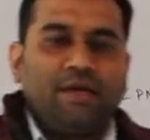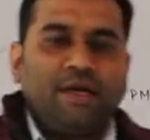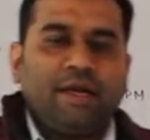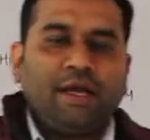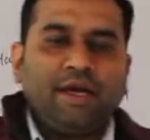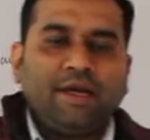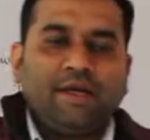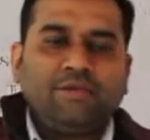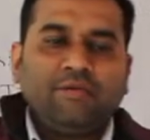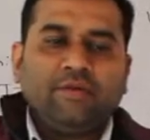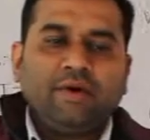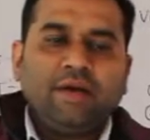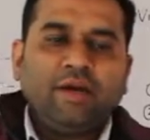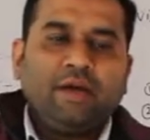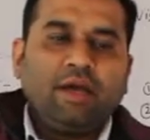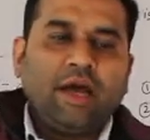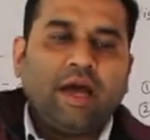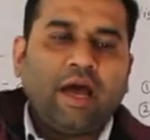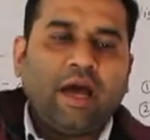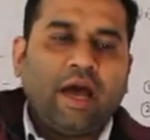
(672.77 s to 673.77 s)
date
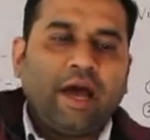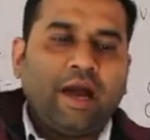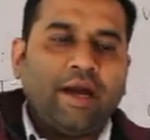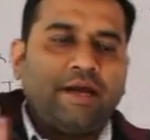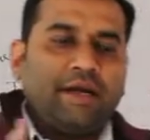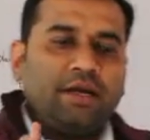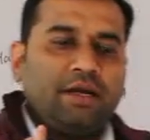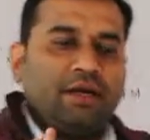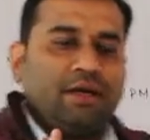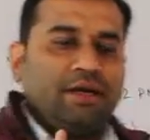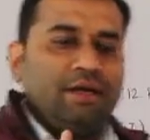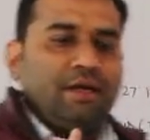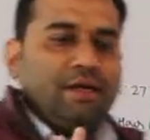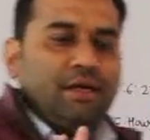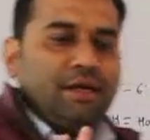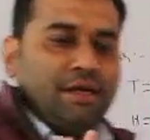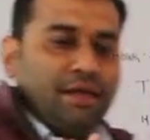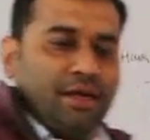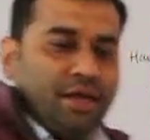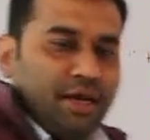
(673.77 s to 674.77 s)
1 and
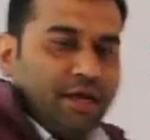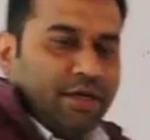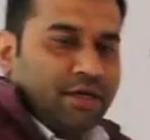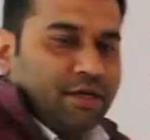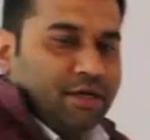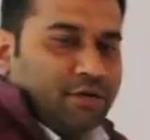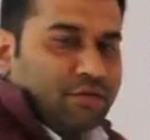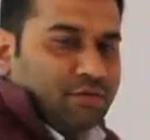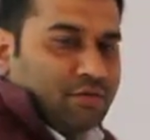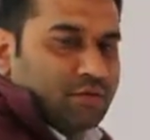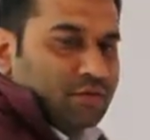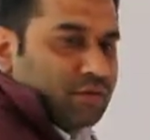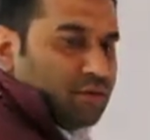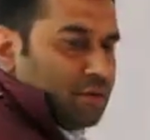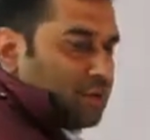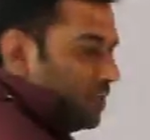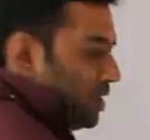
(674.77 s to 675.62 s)
date 2.